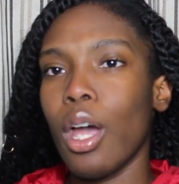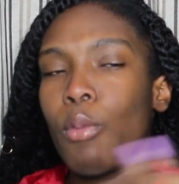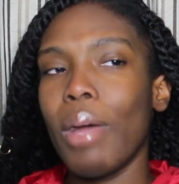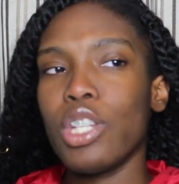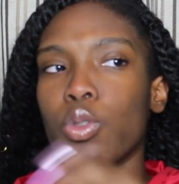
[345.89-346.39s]

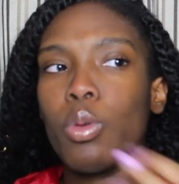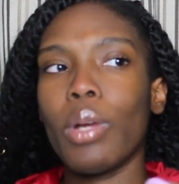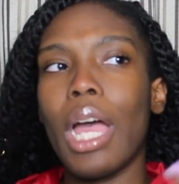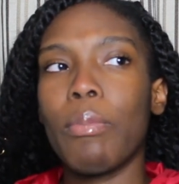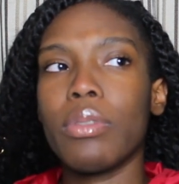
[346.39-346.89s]
imagine what
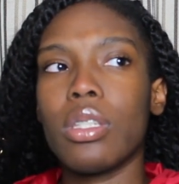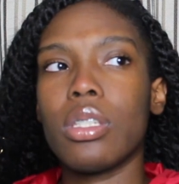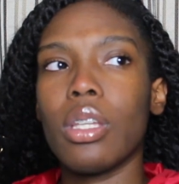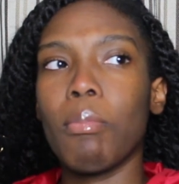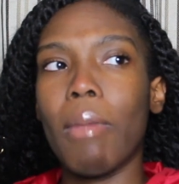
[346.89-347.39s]
would happen to
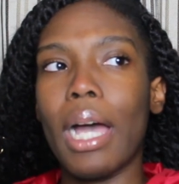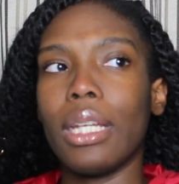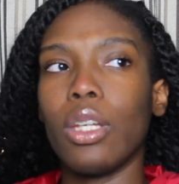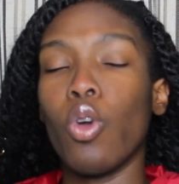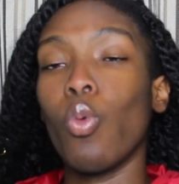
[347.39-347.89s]

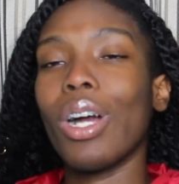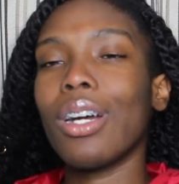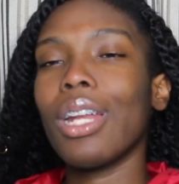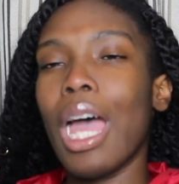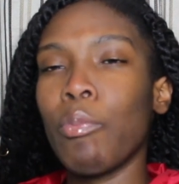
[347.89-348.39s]
somebody, or what
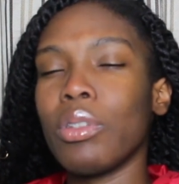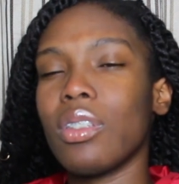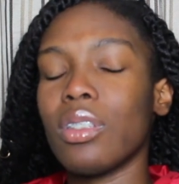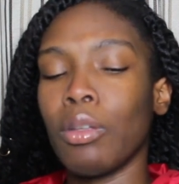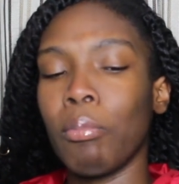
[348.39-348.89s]
could happen
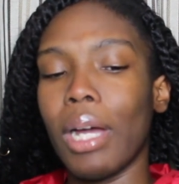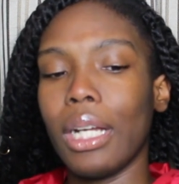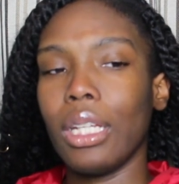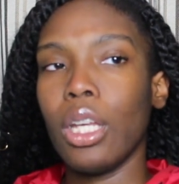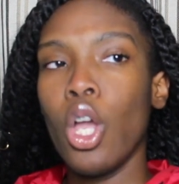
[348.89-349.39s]
to
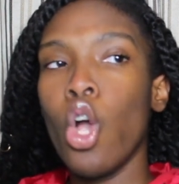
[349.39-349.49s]
somebody